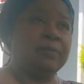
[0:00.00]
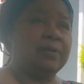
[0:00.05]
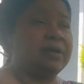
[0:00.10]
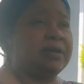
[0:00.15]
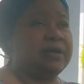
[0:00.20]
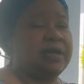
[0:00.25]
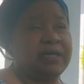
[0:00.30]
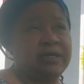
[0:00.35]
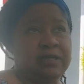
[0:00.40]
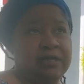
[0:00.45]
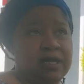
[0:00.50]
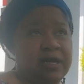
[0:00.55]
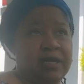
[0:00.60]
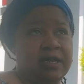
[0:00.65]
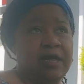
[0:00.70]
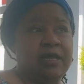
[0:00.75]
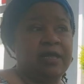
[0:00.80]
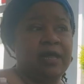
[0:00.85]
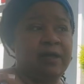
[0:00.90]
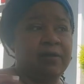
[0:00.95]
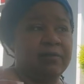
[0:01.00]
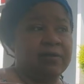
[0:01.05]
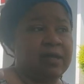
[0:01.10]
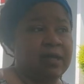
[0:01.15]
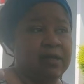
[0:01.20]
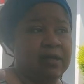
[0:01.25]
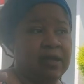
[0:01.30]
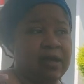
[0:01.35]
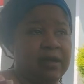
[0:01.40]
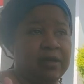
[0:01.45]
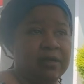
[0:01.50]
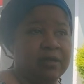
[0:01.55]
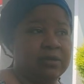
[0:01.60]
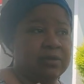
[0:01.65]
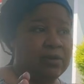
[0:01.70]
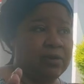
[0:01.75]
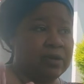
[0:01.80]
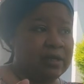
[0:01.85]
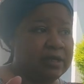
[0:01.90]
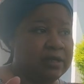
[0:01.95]
and the next day they came with their gun and
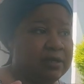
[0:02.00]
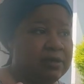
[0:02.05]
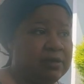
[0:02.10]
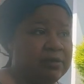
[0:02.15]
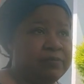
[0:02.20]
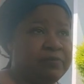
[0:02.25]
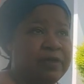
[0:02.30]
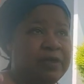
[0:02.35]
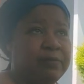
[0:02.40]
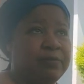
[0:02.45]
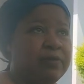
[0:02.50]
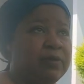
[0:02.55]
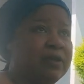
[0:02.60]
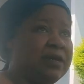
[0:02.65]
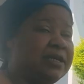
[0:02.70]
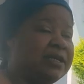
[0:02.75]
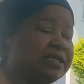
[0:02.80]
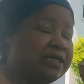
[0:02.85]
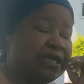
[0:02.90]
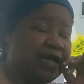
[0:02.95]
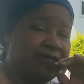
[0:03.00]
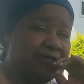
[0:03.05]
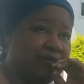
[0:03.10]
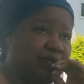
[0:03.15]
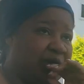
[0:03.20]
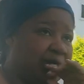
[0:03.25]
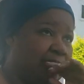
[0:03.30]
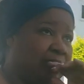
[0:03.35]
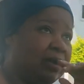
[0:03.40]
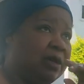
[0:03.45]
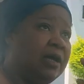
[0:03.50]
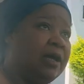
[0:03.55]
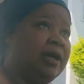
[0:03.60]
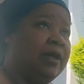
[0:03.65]
started killing people and enslaving people.